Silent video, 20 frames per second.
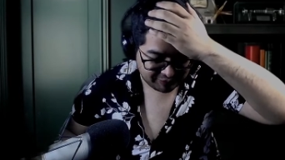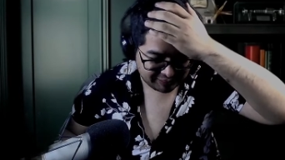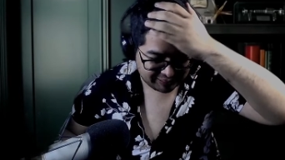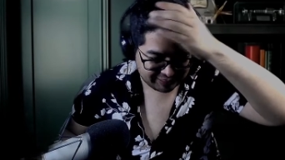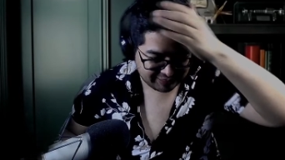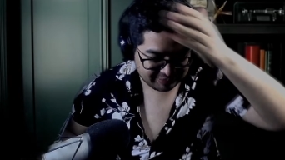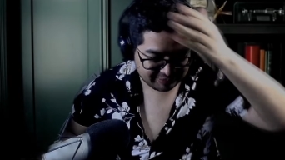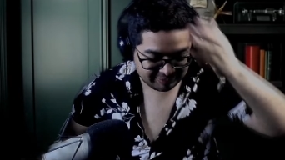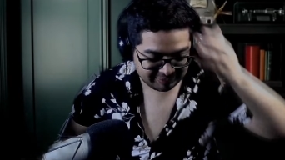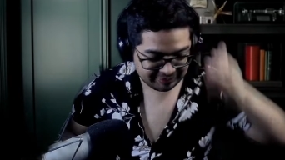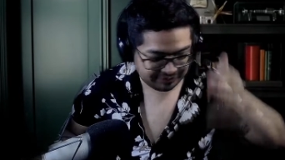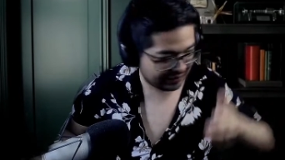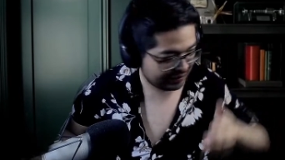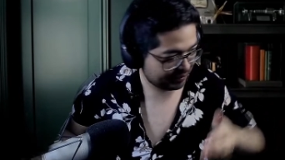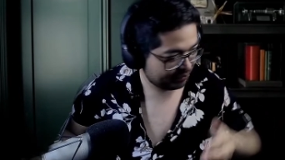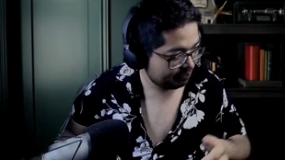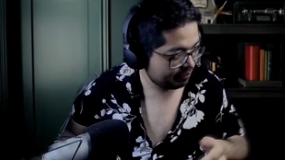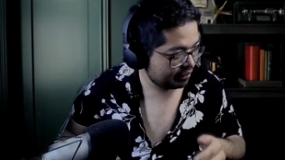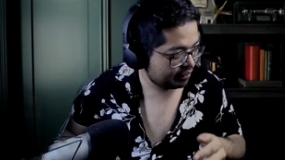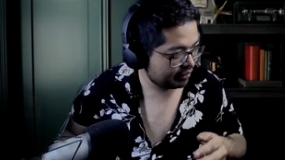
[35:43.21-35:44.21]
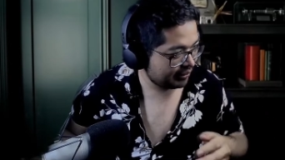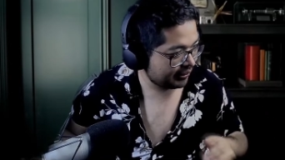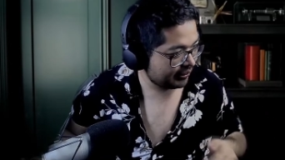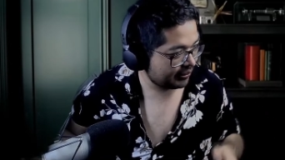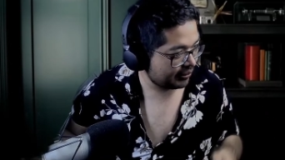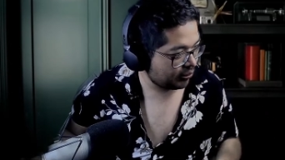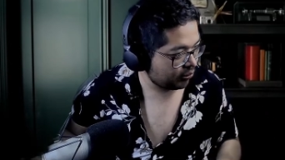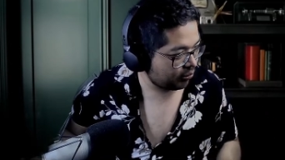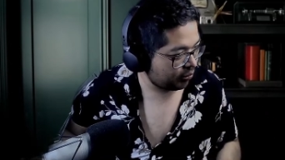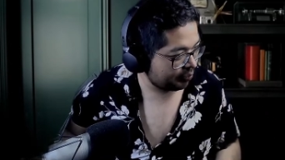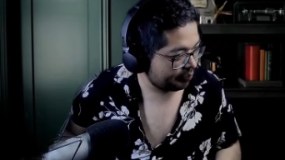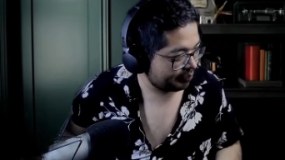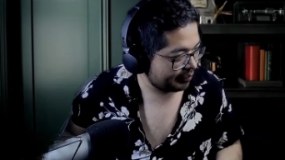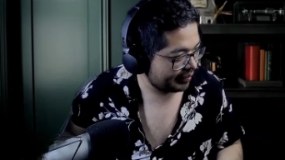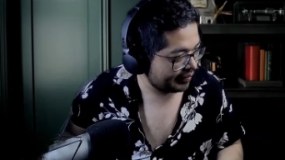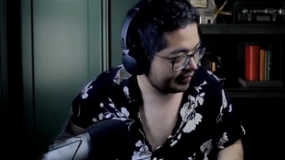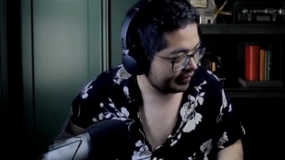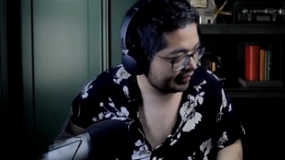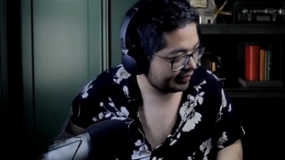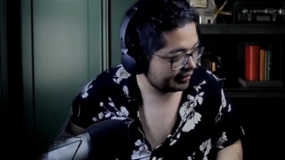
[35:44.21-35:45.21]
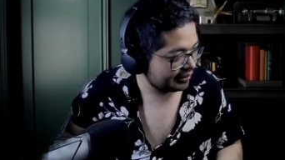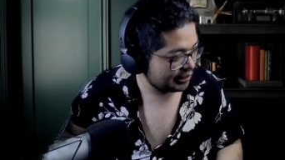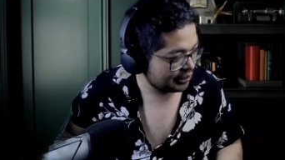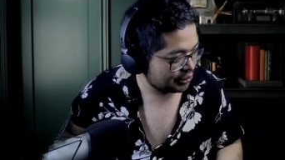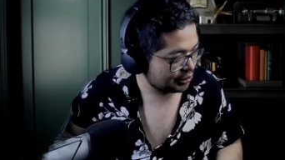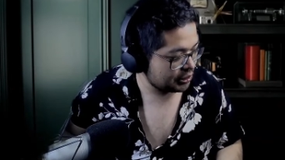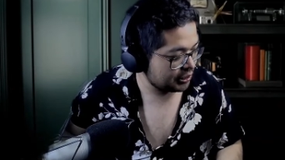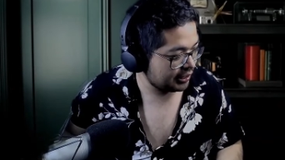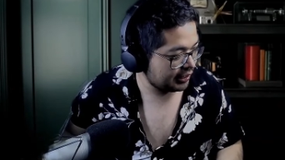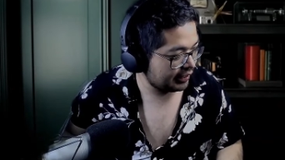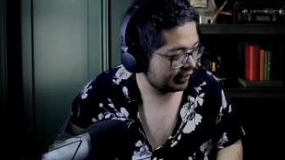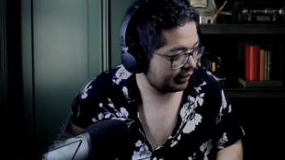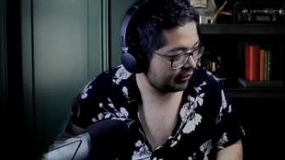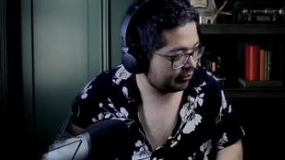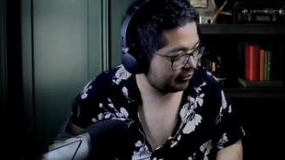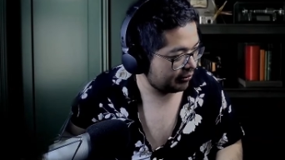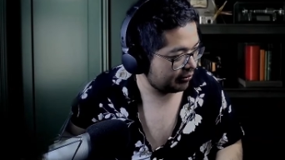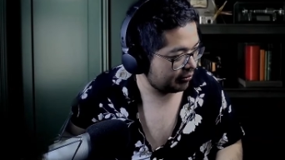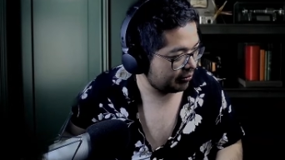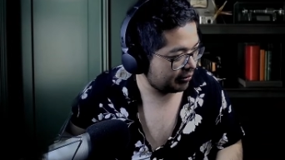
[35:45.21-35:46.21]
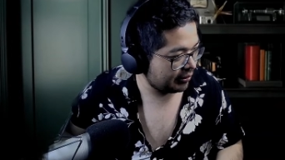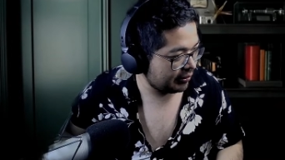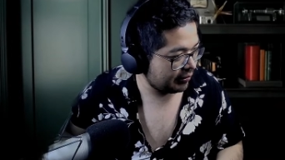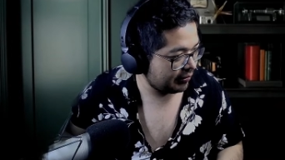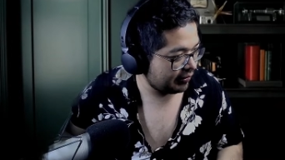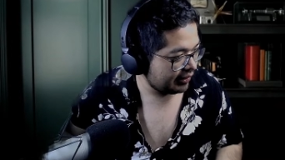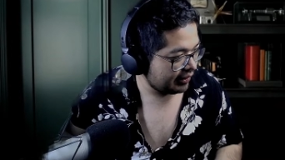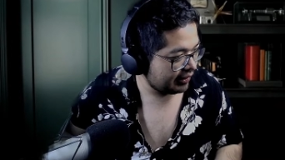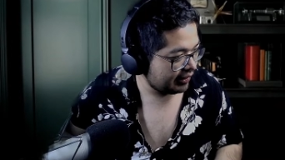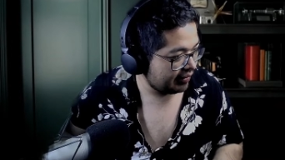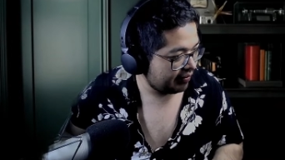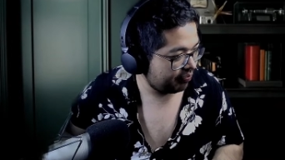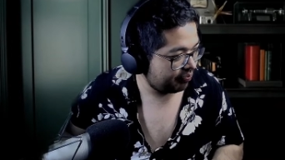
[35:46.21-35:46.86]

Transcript: fucking, like, methodical and planned and shit. I don't know, dude.